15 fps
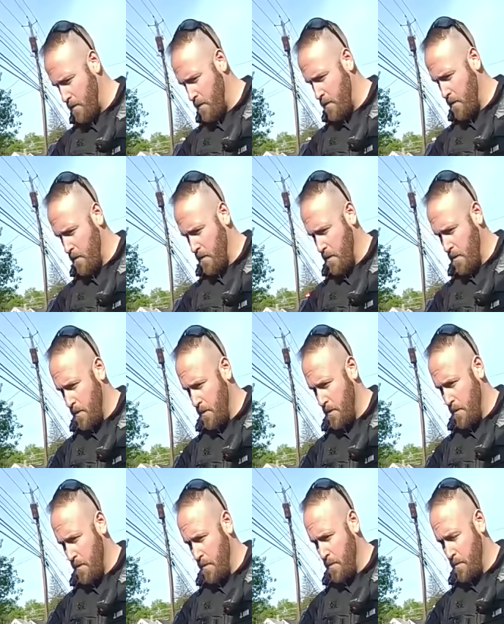
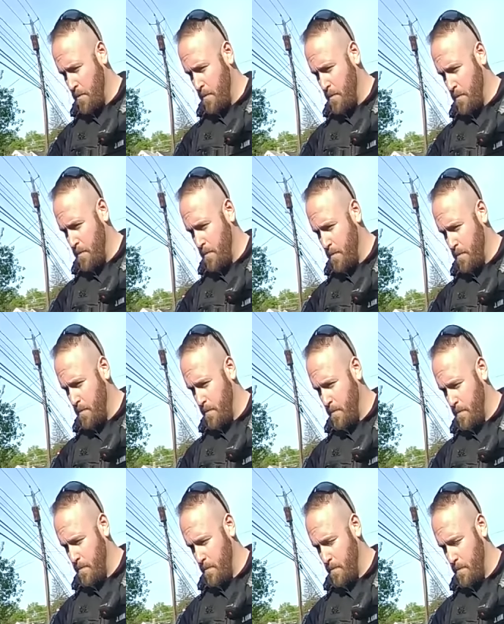
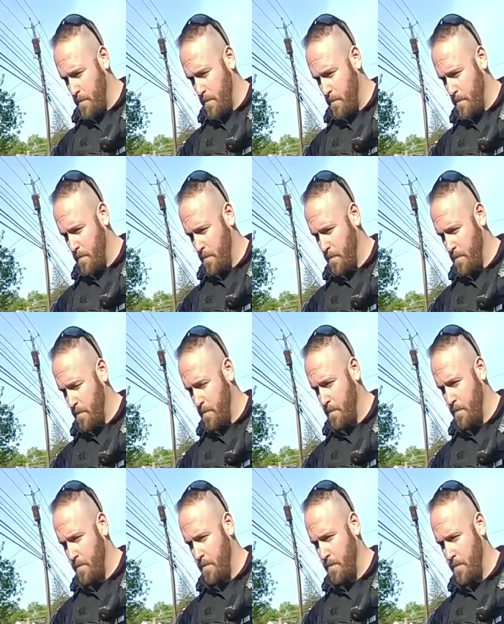
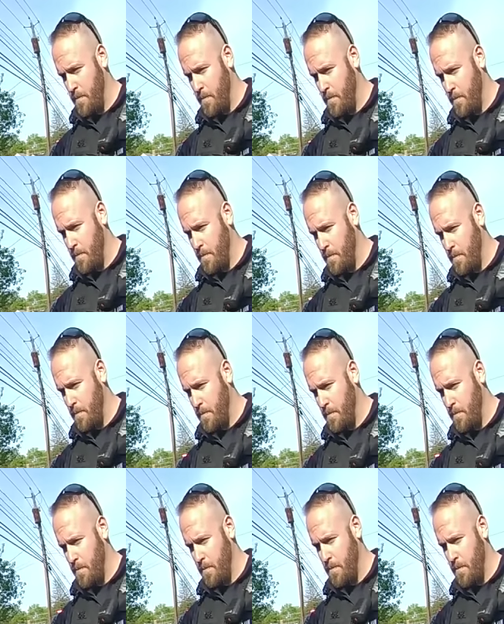
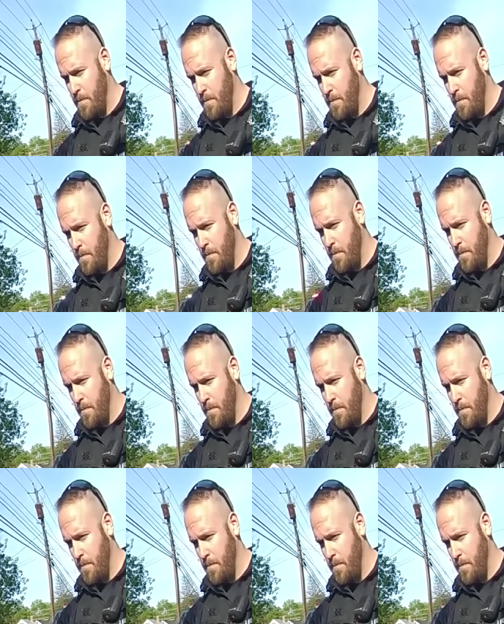[no speech]